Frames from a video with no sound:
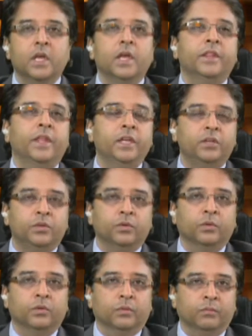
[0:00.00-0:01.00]
then
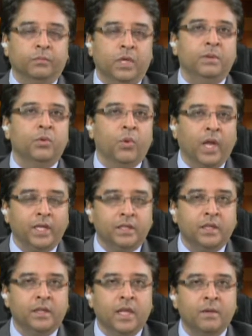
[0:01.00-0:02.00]
to maybe write to
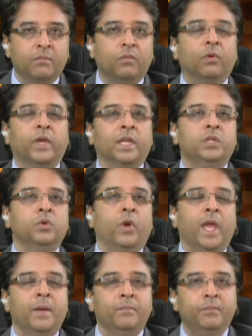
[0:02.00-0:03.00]
them or get your
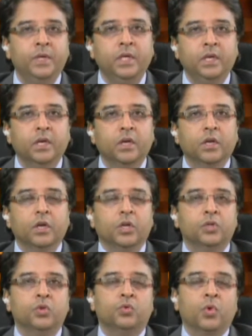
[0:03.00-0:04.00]
MP
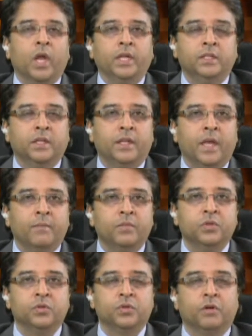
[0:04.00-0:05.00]
to write to them
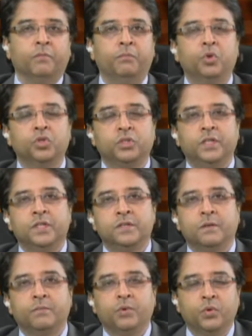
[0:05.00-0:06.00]
to sort of push this
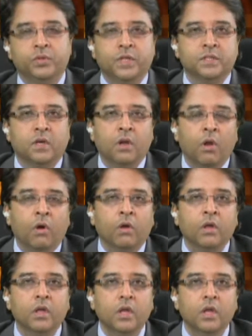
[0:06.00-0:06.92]
process along.